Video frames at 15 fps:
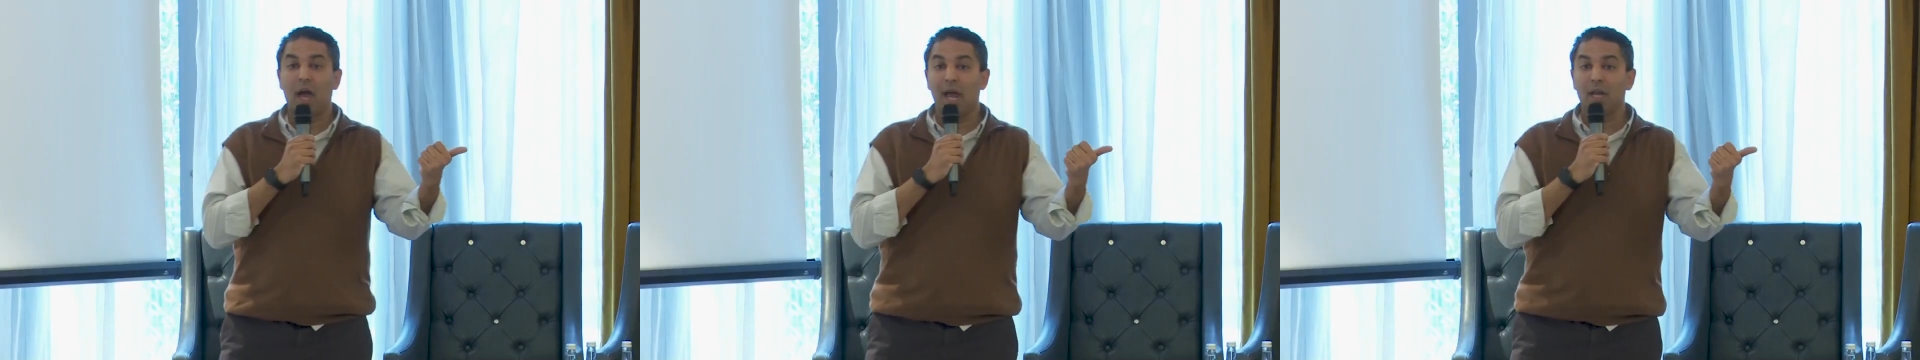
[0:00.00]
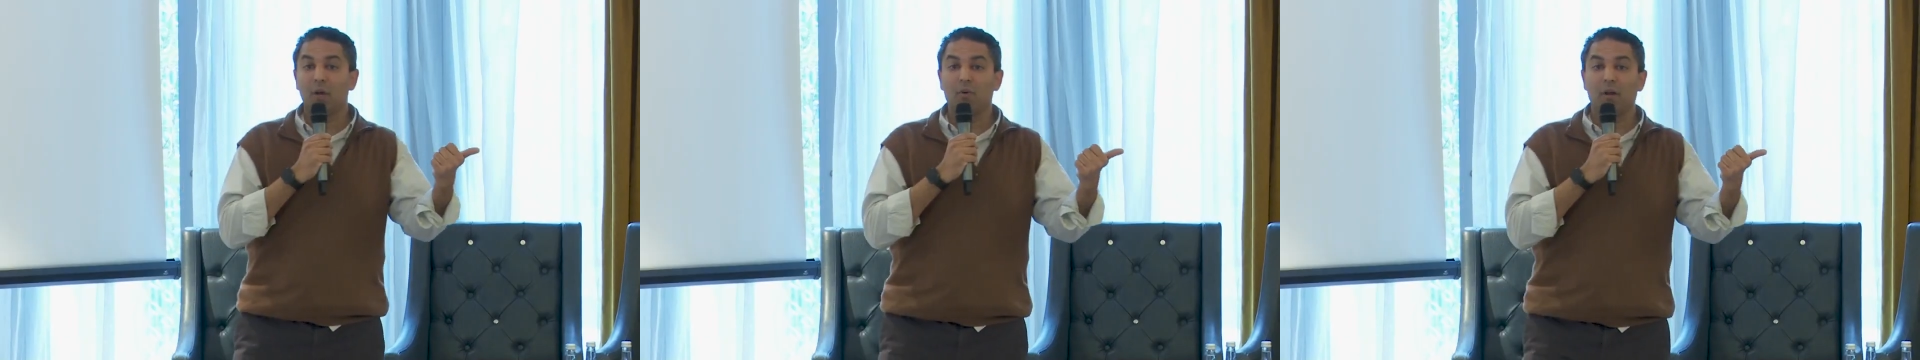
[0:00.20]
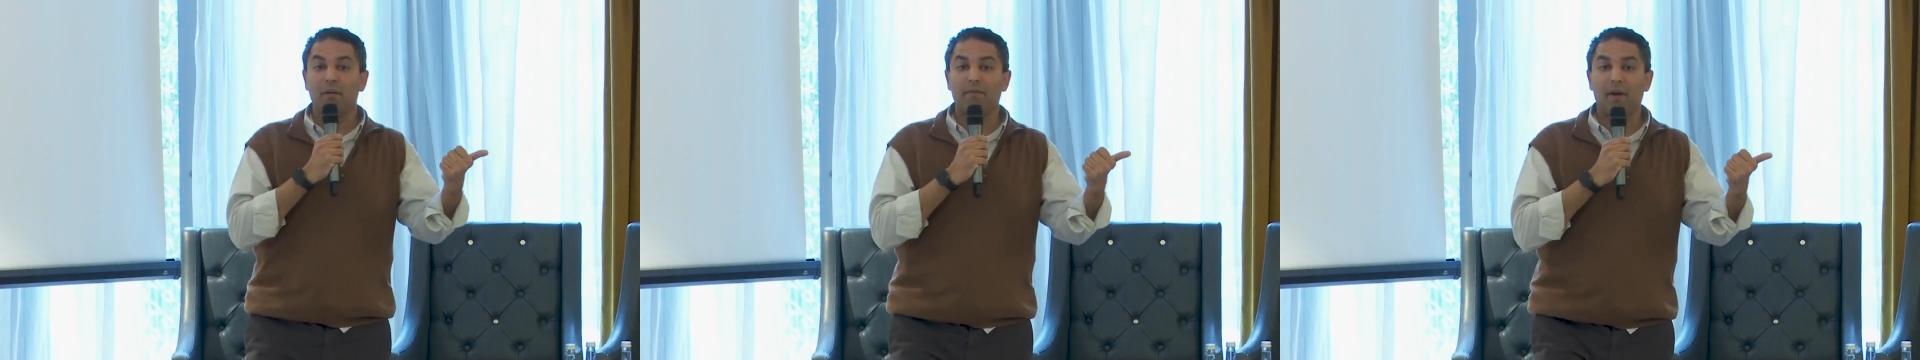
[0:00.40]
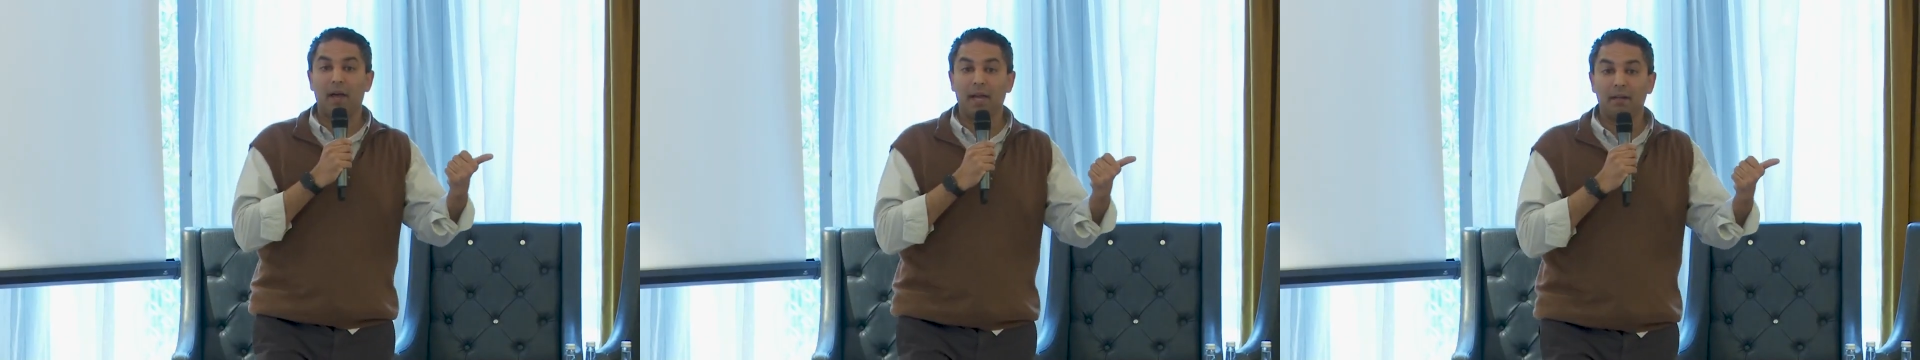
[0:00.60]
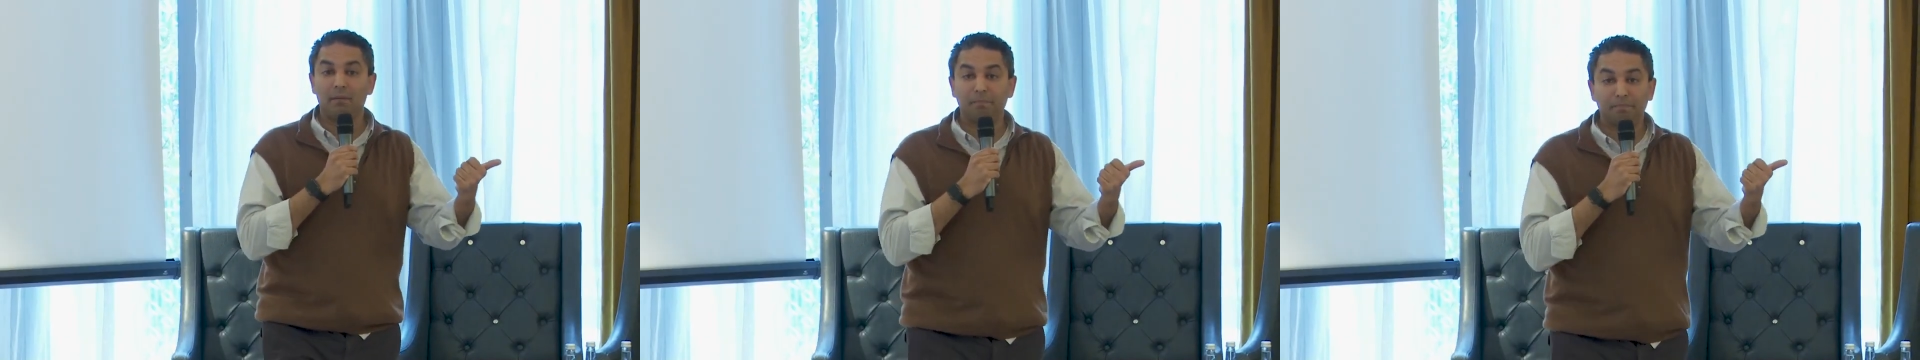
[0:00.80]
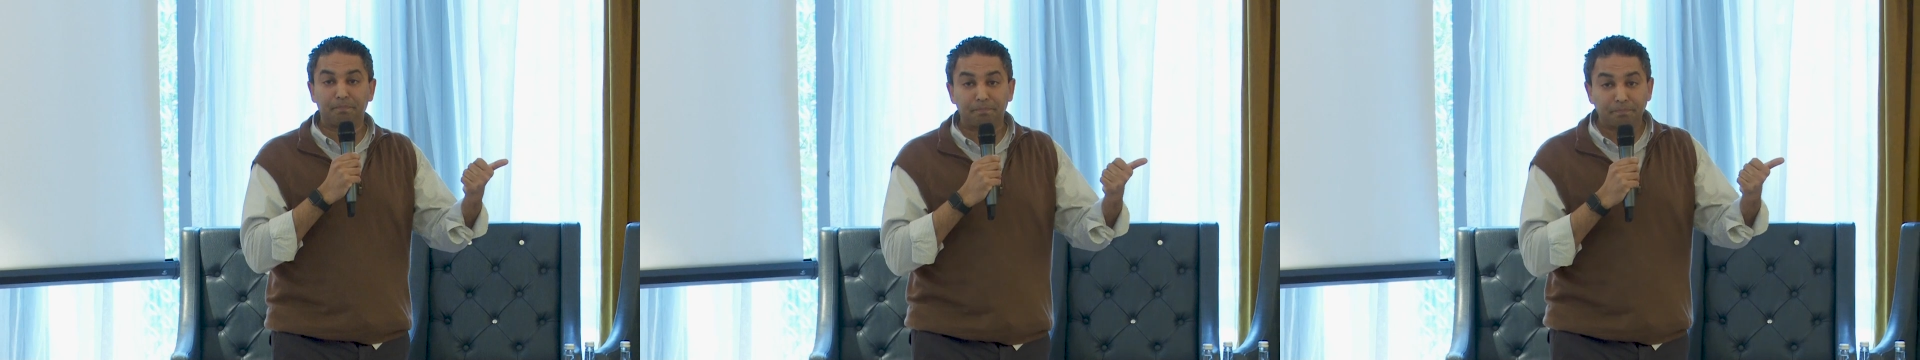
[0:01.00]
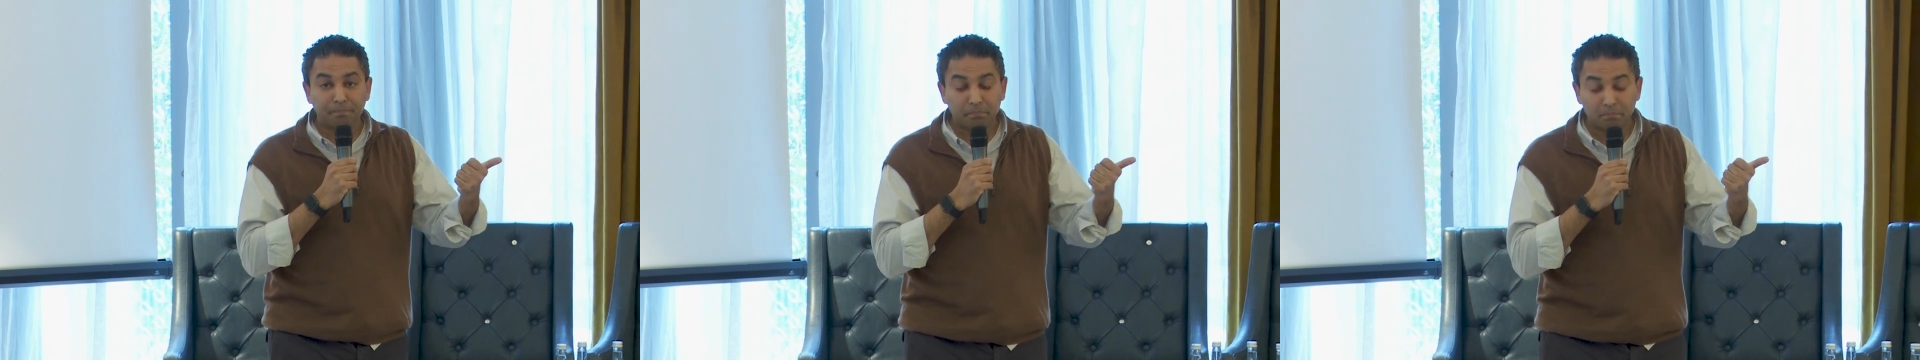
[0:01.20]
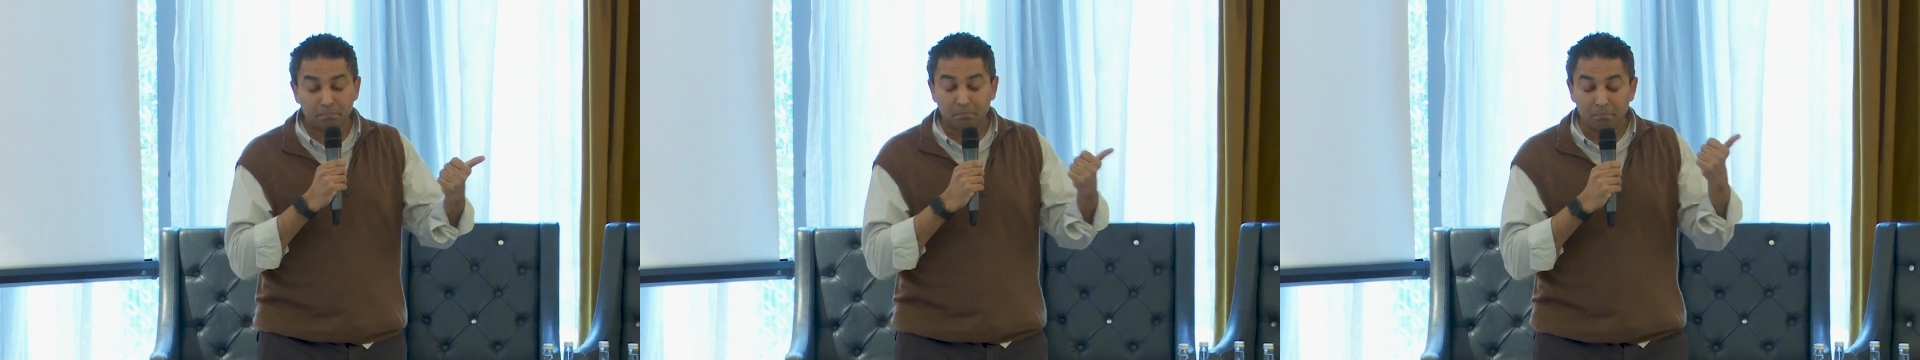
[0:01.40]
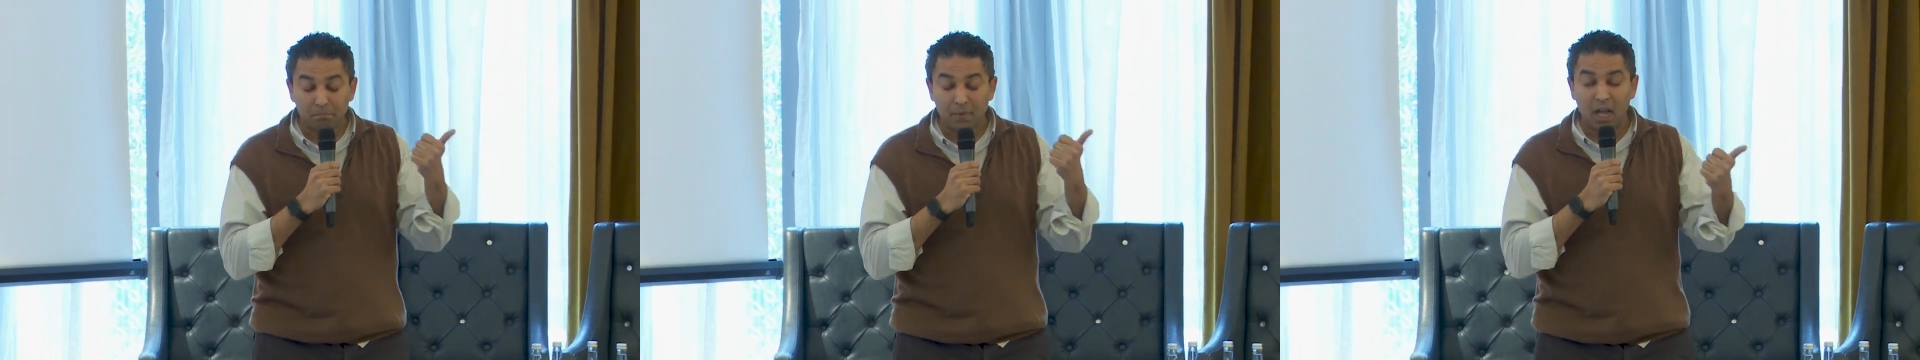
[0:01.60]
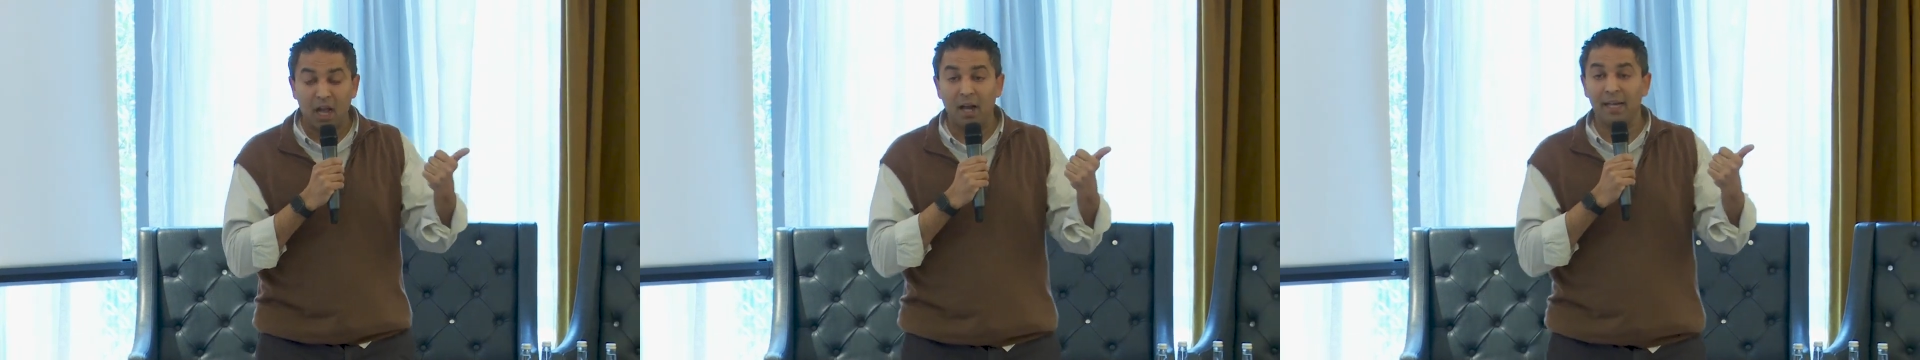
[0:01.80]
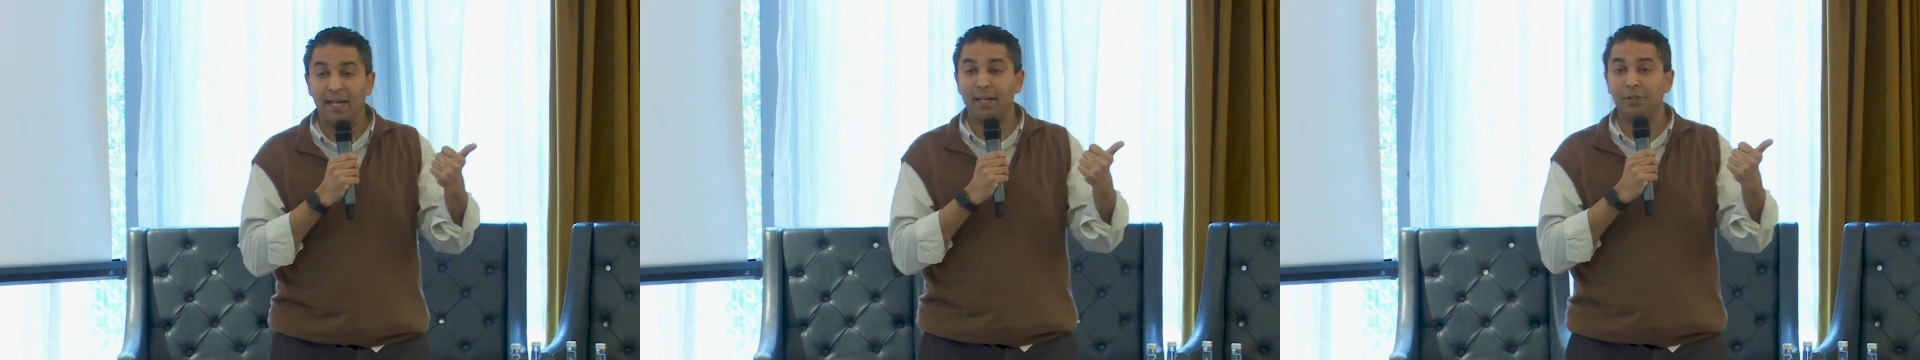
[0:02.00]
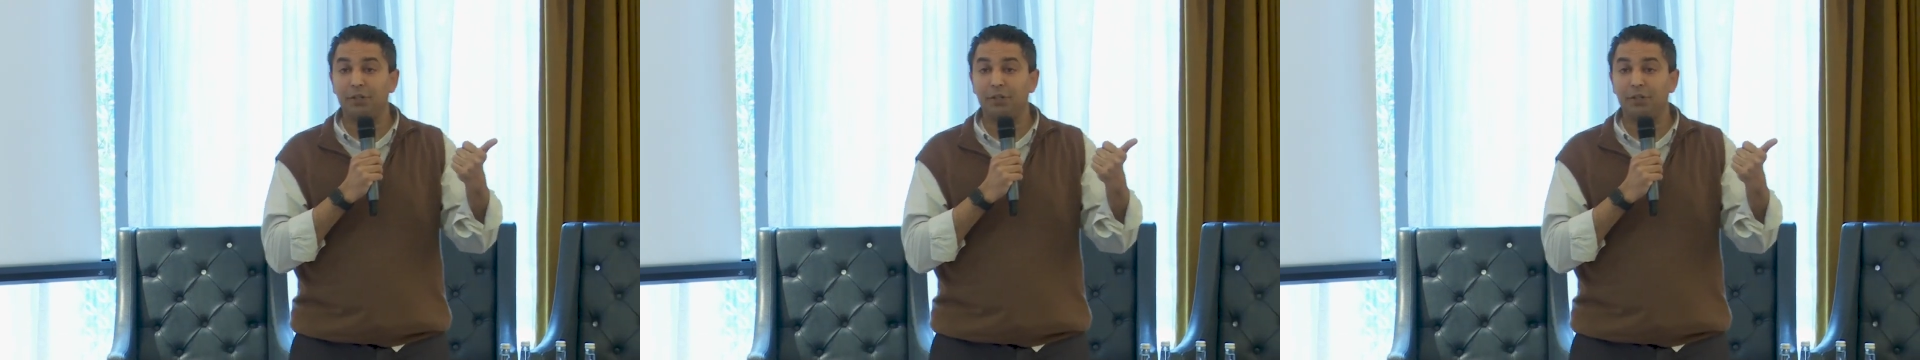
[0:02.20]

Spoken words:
Highly qualified, highly